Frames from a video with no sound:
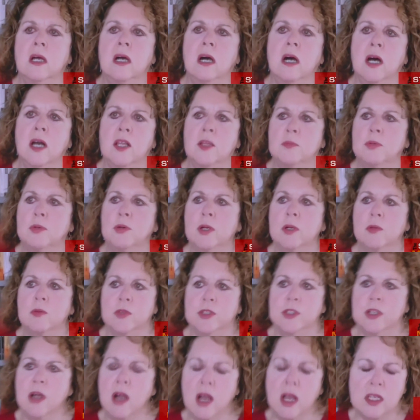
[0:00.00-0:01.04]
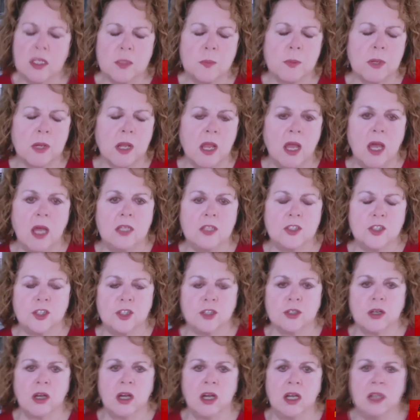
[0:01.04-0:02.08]
on the point where you're hospitalized,
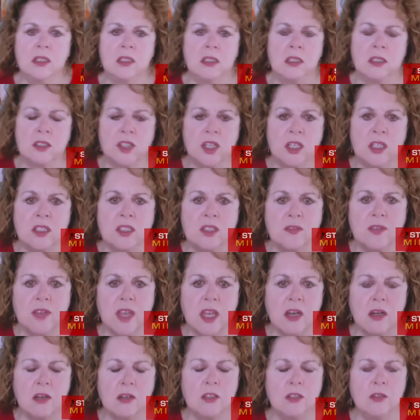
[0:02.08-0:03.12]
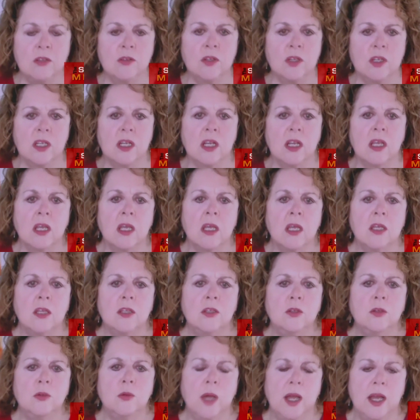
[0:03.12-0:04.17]
you're on intensive care unit,
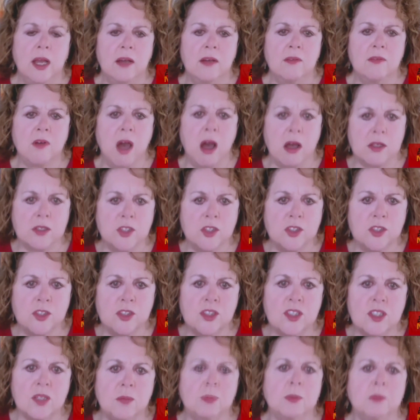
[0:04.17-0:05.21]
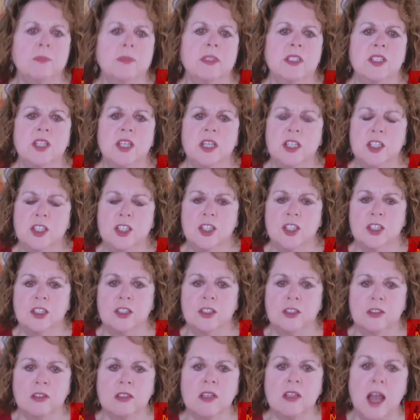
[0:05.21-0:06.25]
you have oxygen supplementation,
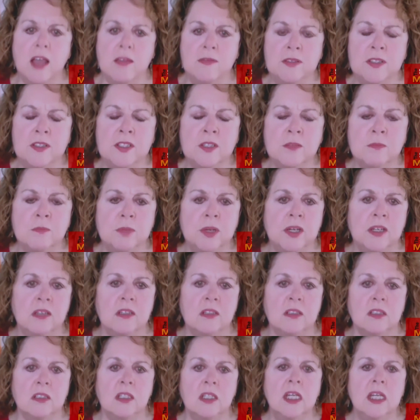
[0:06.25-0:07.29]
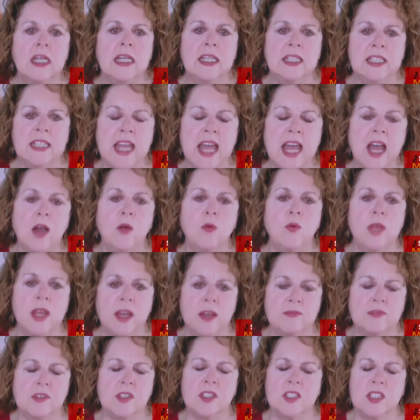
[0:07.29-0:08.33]
your life is in peril. Now we
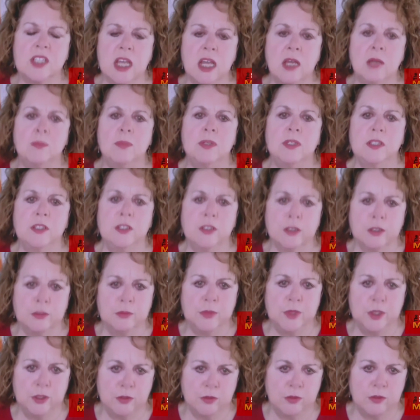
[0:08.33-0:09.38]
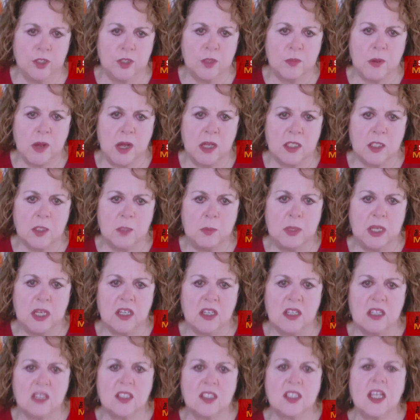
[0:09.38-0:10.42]
have to dampen your immune response
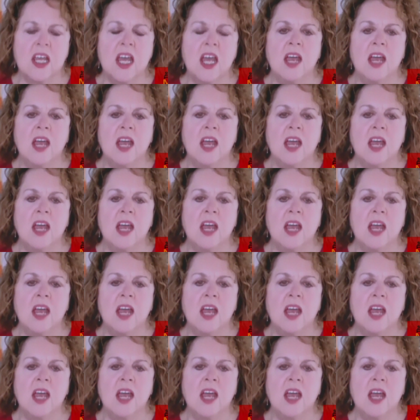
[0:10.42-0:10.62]
because